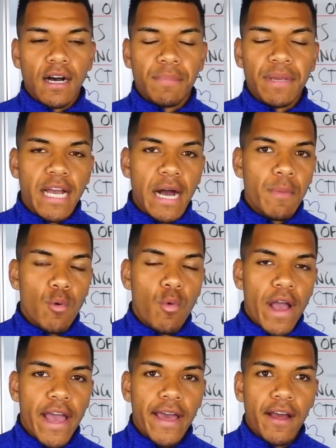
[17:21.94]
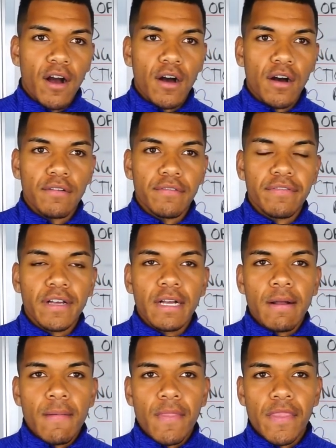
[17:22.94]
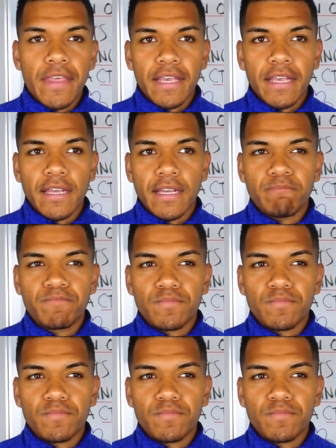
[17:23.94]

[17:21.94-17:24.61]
become aware of the